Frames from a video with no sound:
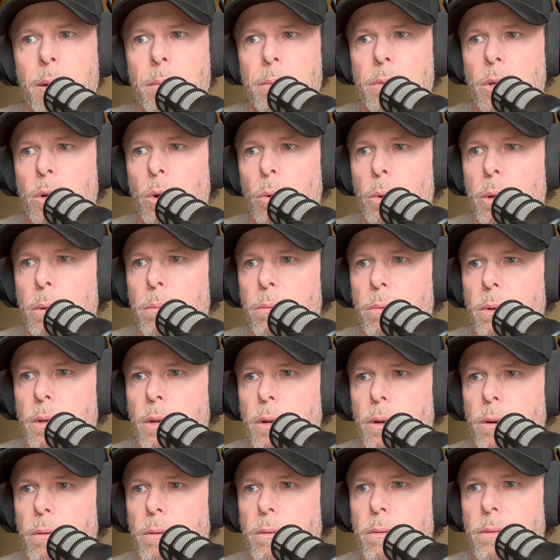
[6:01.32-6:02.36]
We
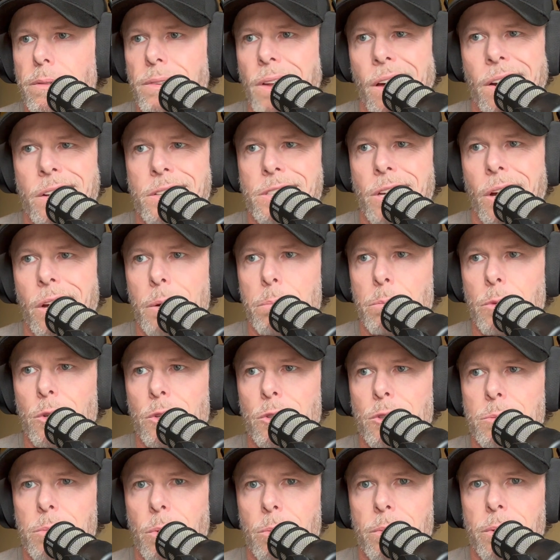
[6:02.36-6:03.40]
not a ton of
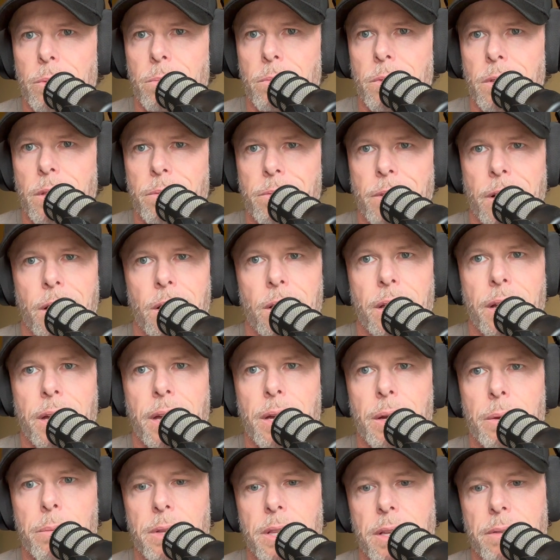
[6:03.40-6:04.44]
moves, but we lived in
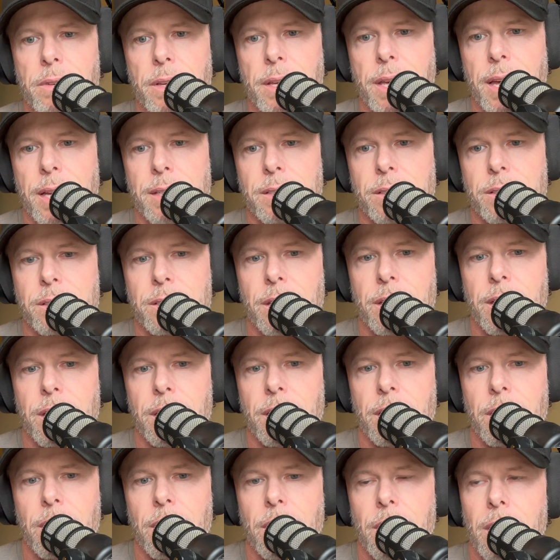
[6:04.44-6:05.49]
LA. We lived in Kansas
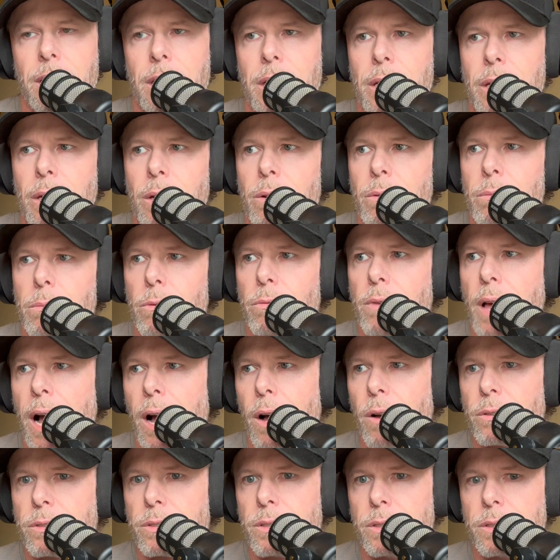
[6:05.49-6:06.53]
City, moved
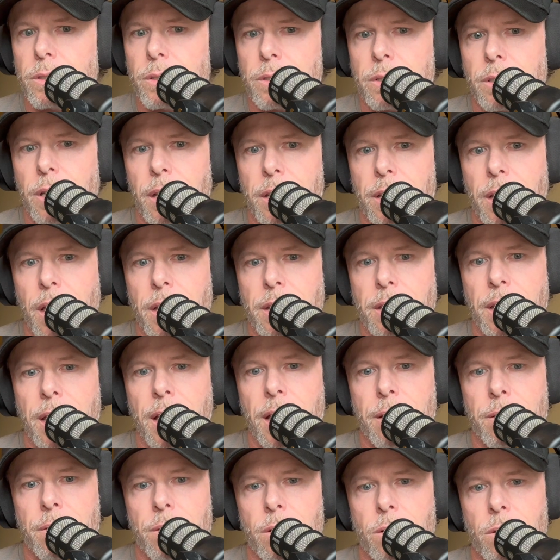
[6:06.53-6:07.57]
houses. And
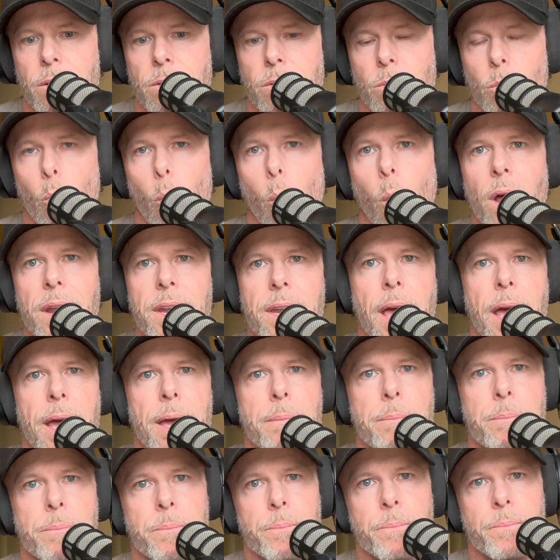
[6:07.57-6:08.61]
yet one day,
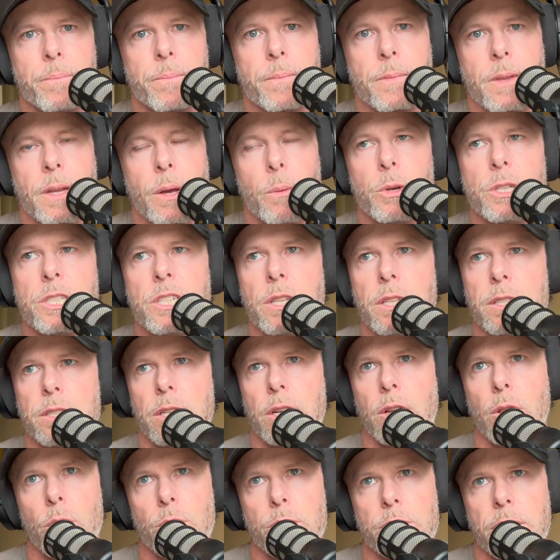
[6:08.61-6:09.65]
I want you to
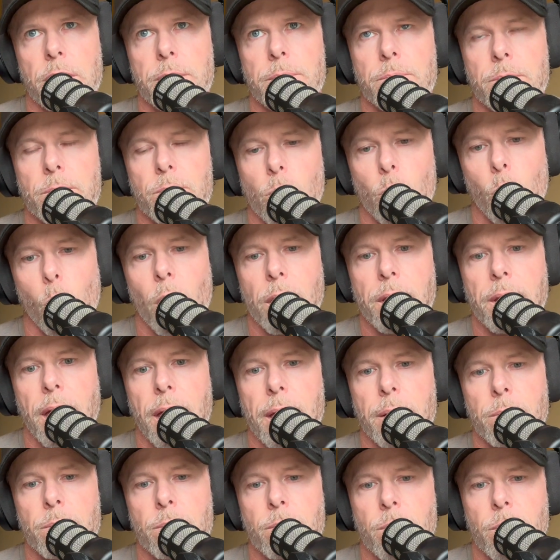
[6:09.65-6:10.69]
listen closely. One
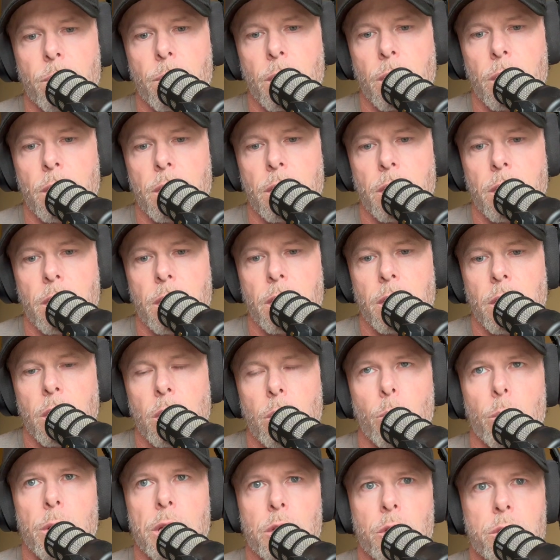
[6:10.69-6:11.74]
day
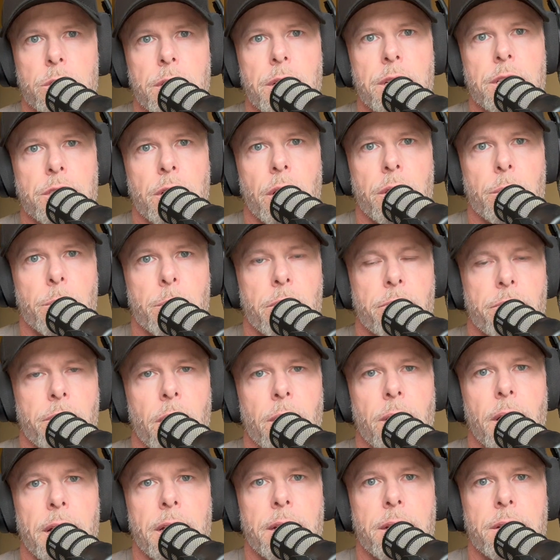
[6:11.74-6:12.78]
we looked at each other and we
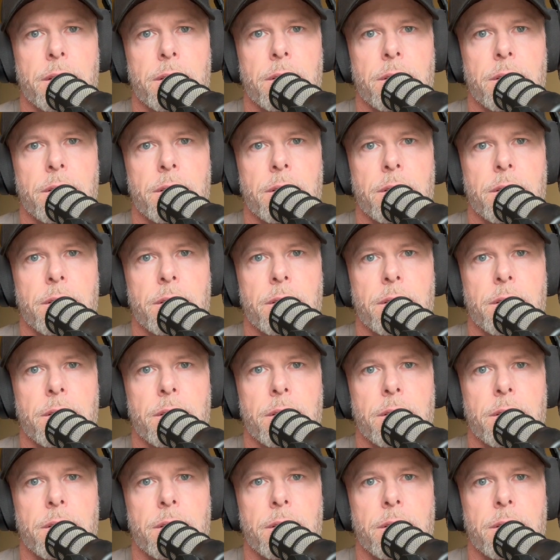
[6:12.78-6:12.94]
felt like